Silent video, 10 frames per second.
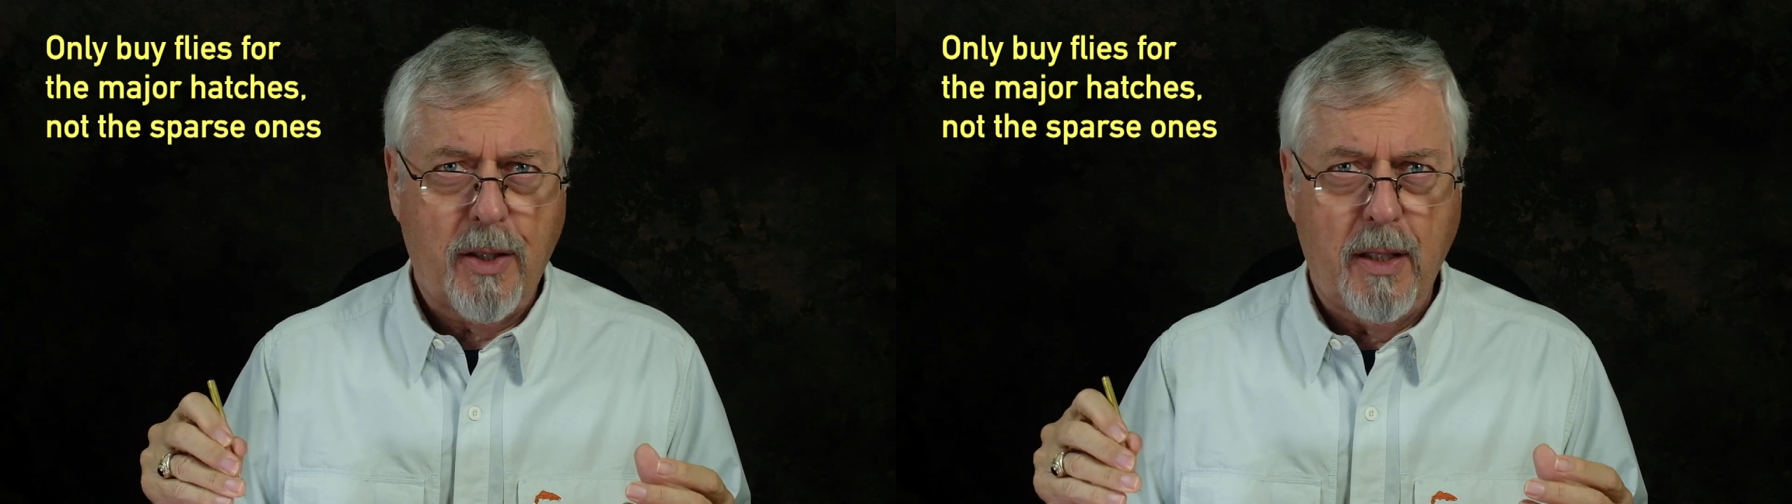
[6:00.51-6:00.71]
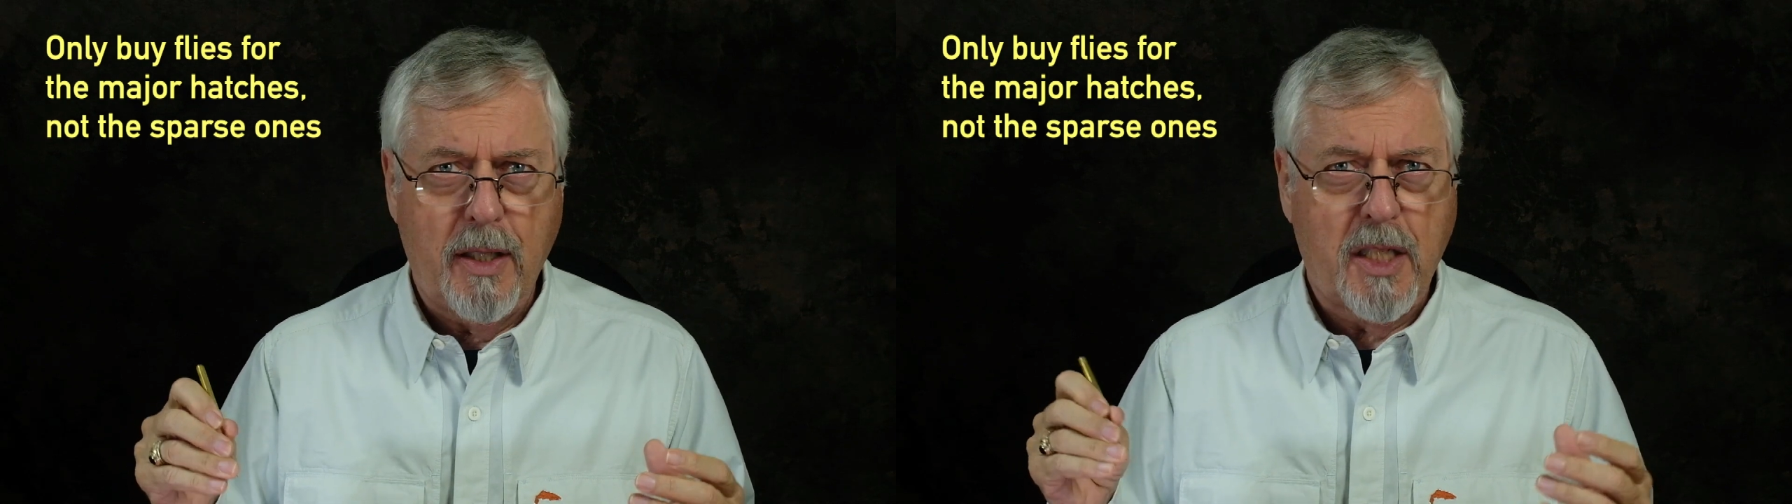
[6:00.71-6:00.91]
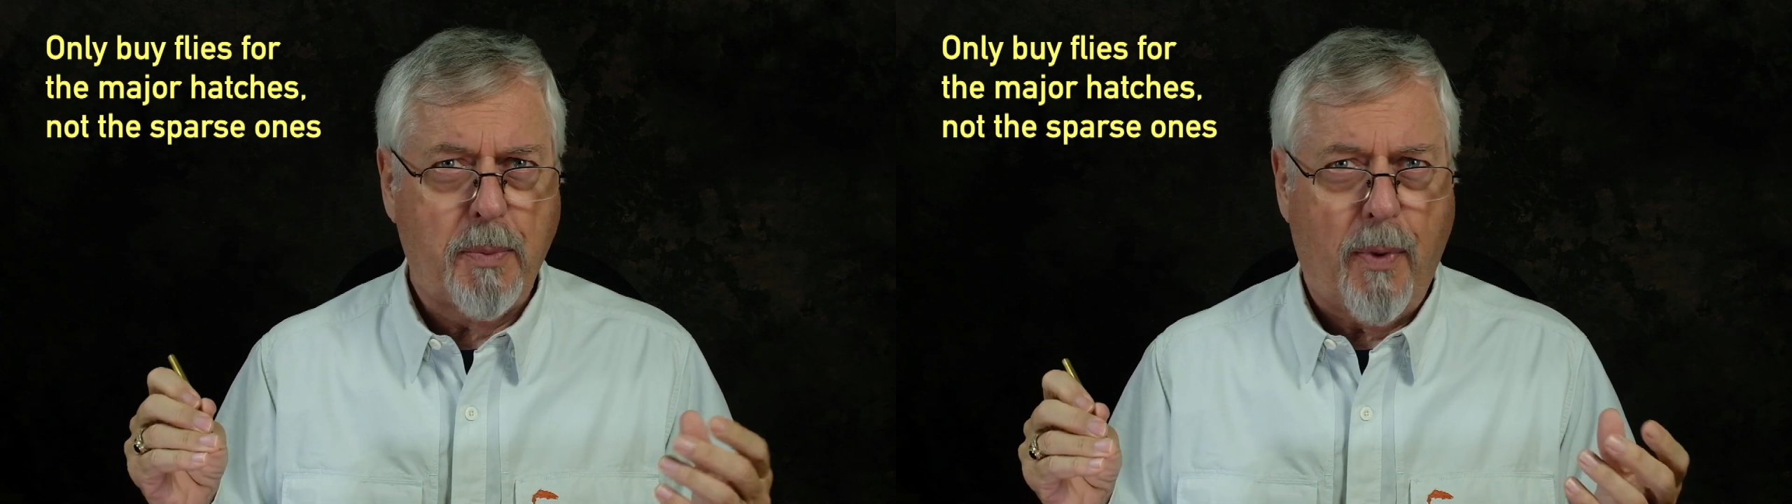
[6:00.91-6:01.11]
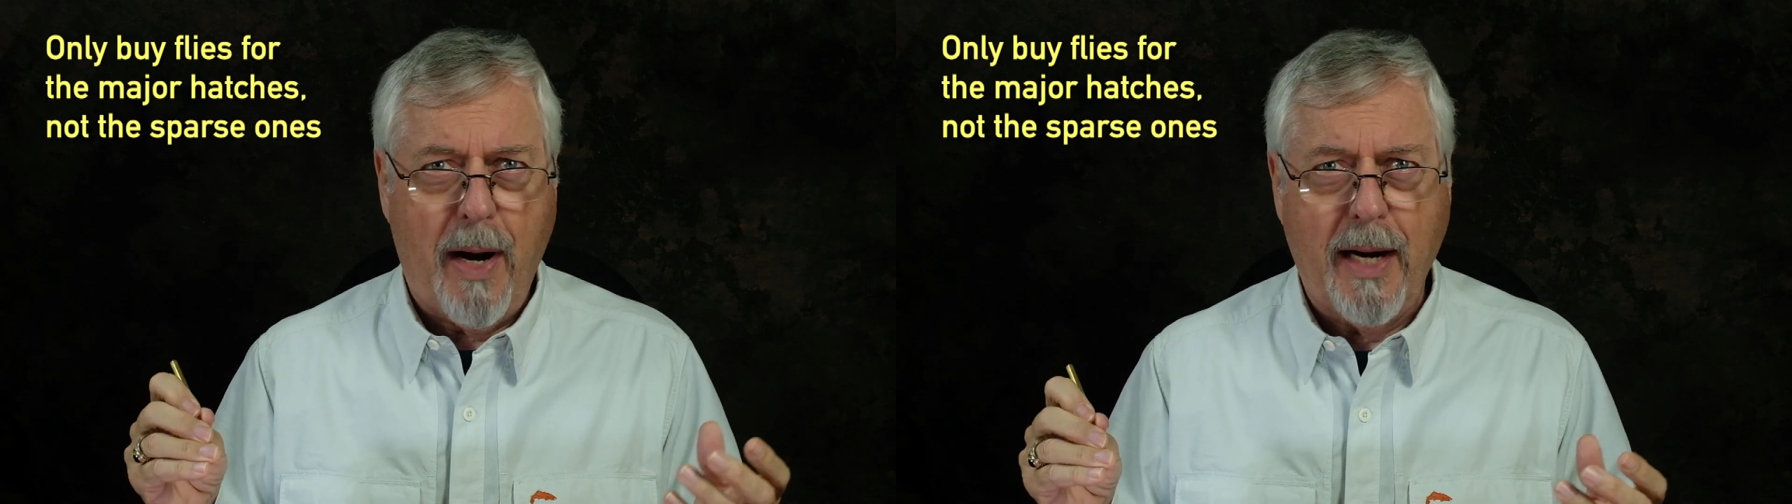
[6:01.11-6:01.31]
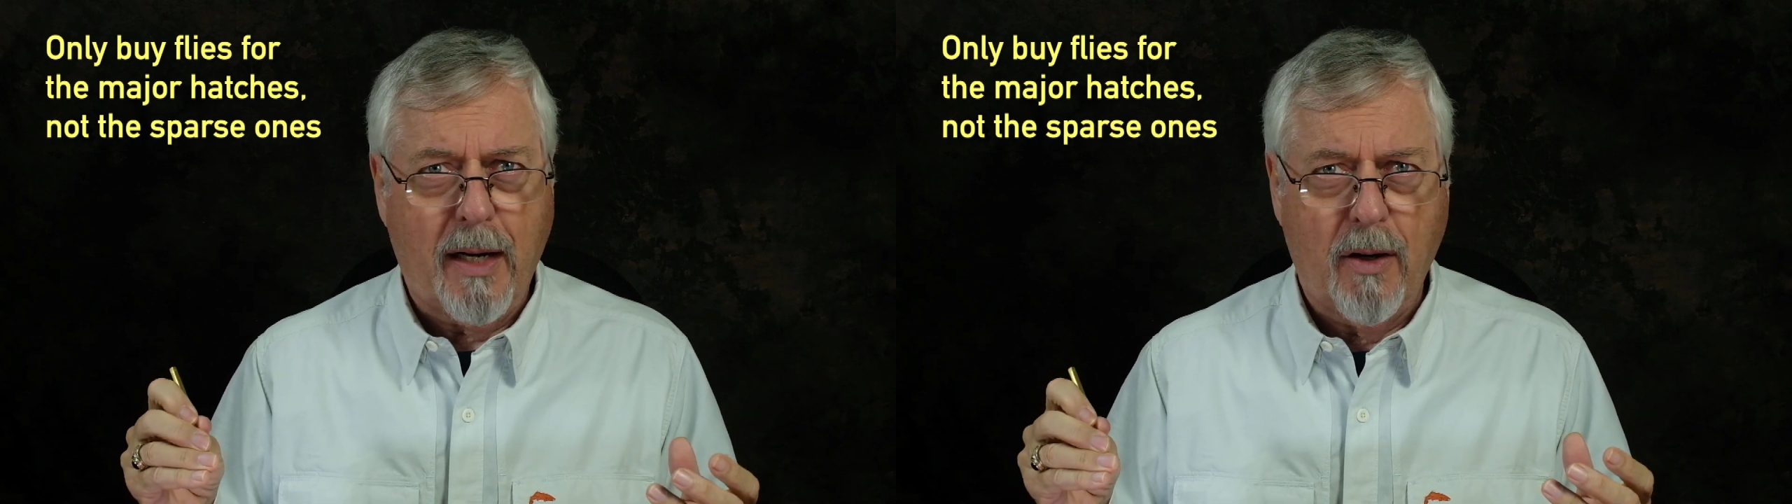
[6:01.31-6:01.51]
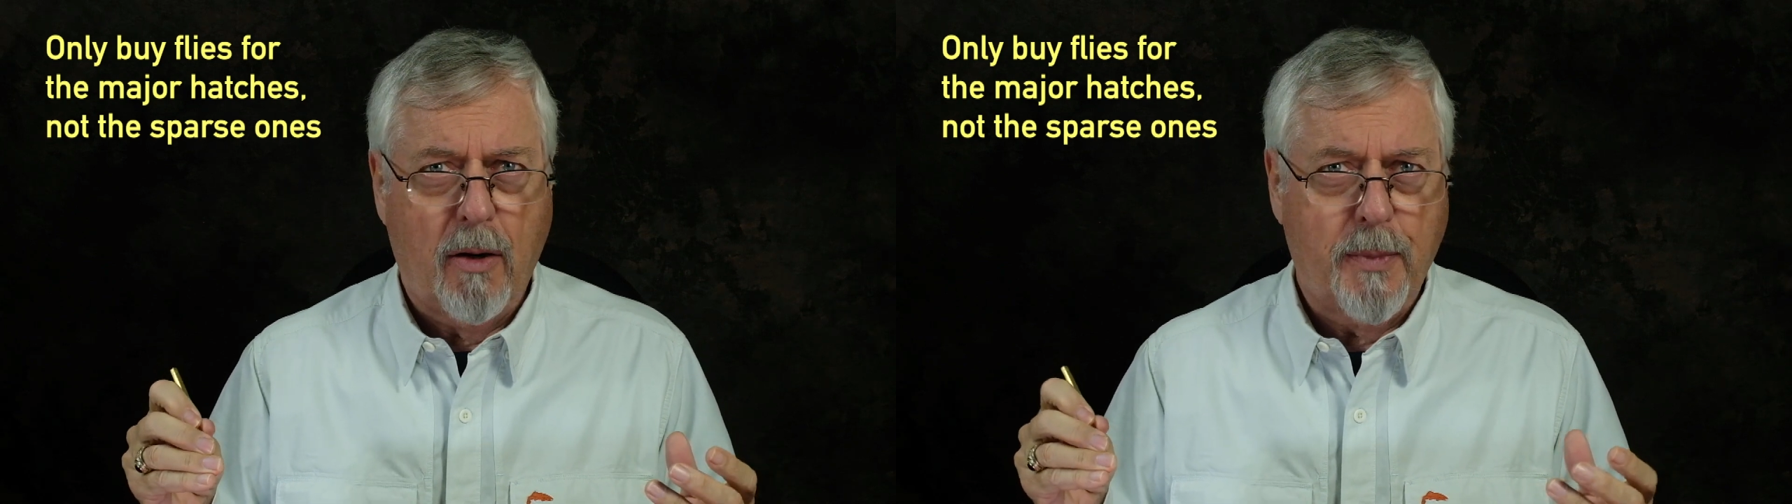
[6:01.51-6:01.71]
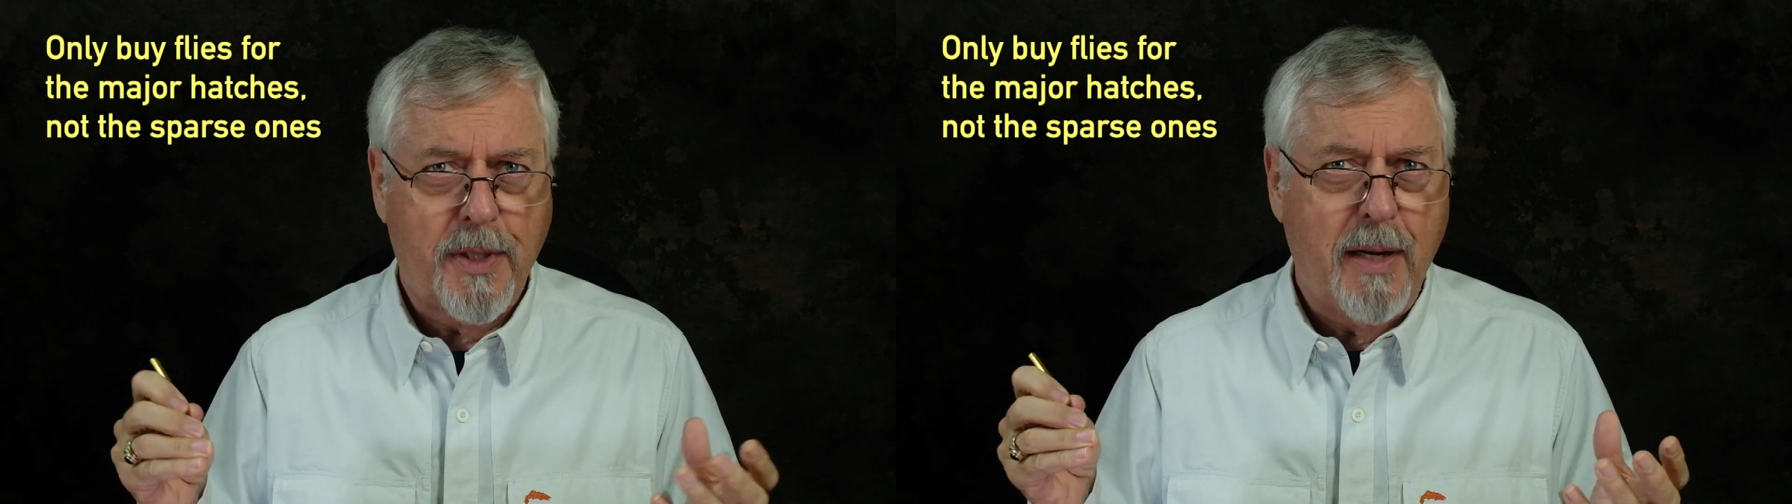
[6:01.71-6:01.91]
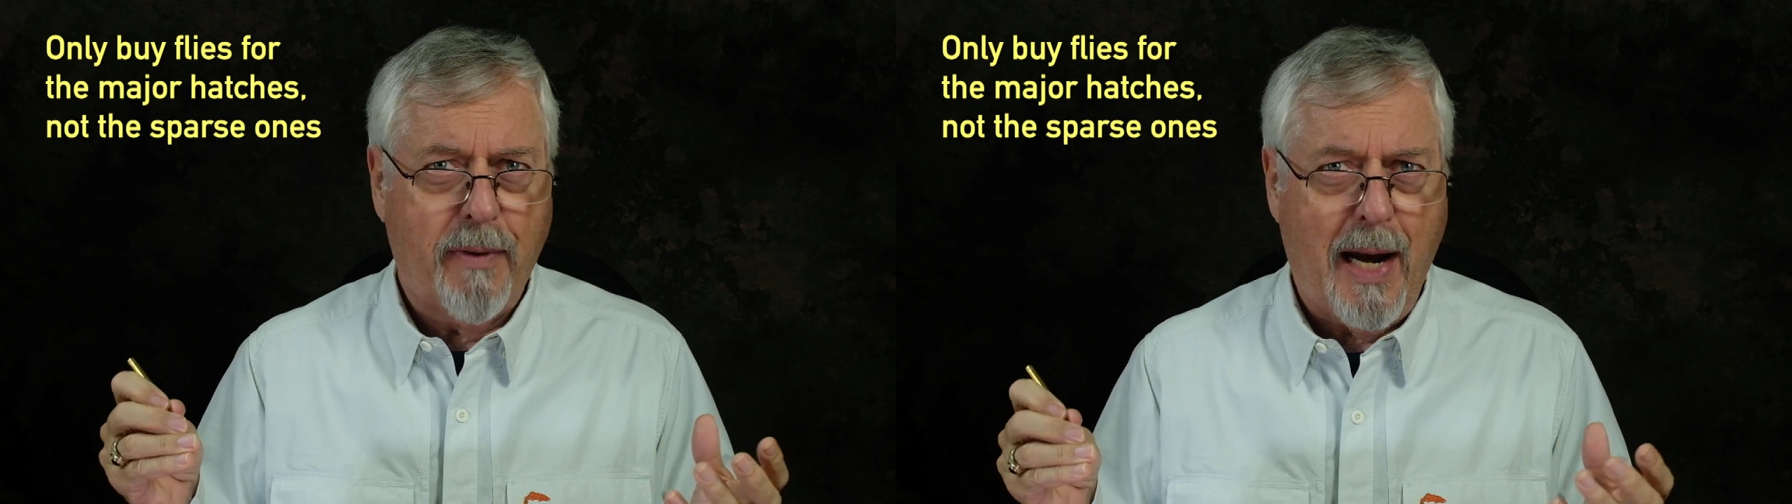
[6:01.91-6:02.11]
that is sporadic and almost
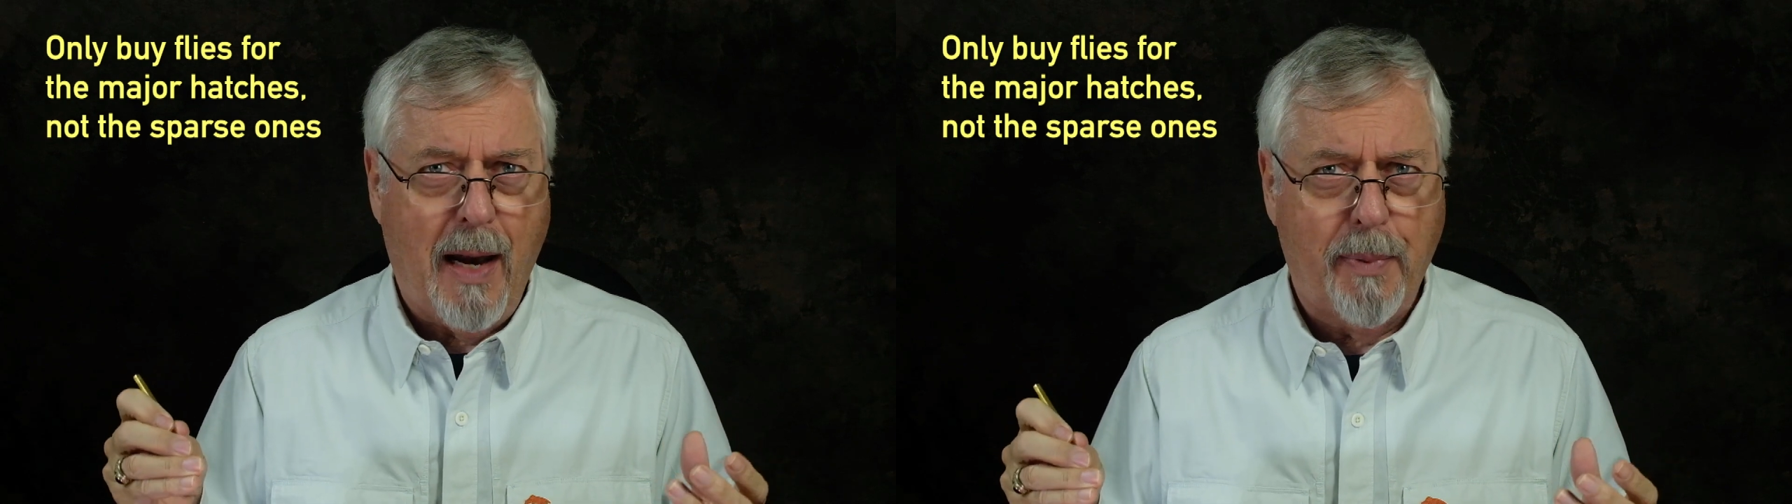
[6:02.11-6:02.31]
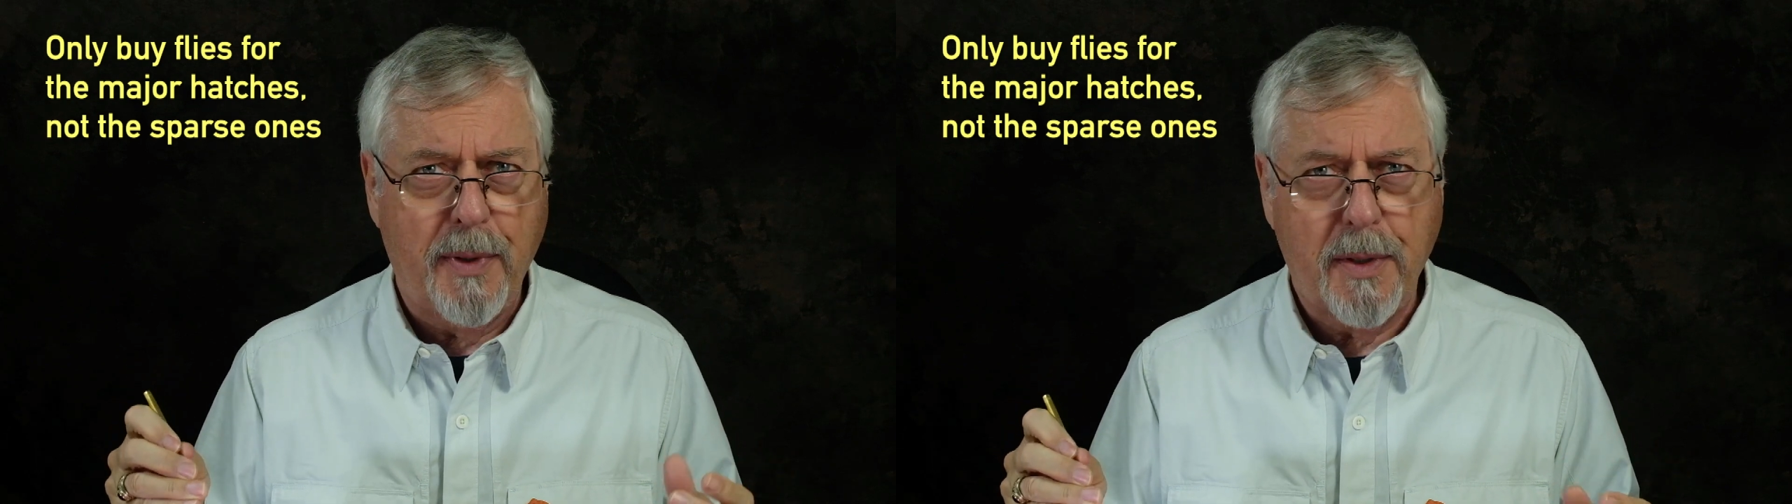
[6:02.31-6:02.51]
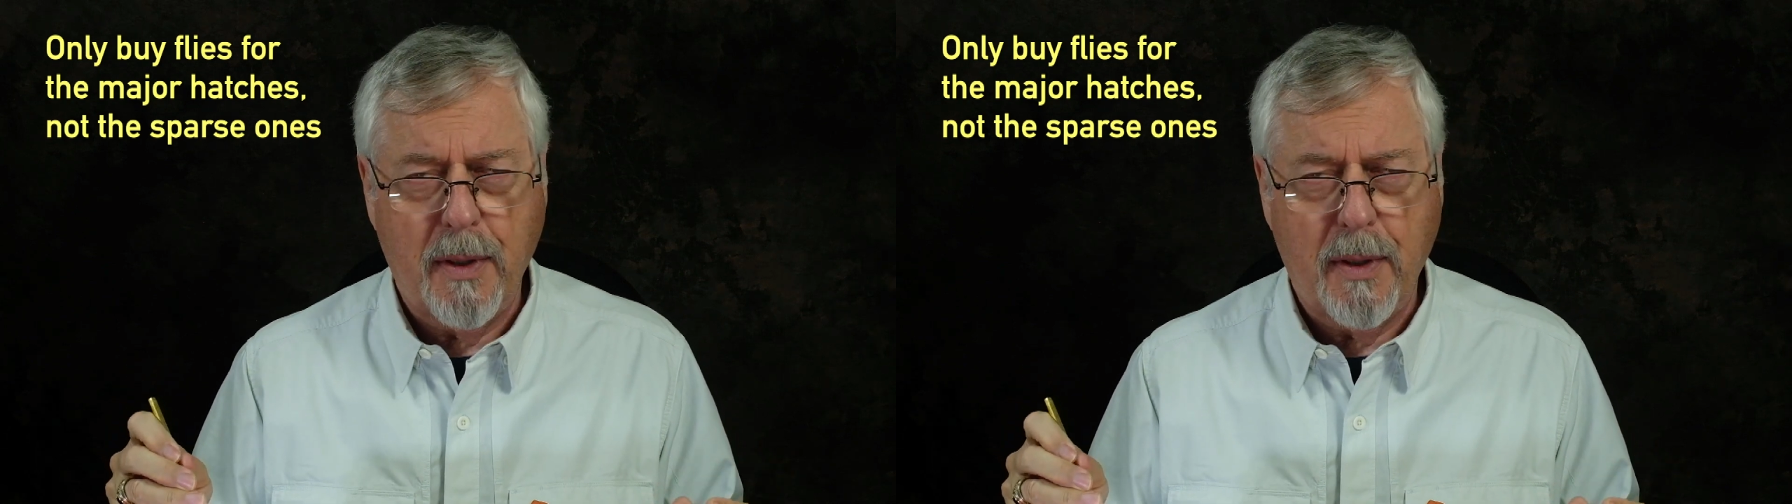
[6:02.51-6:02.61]
never happens.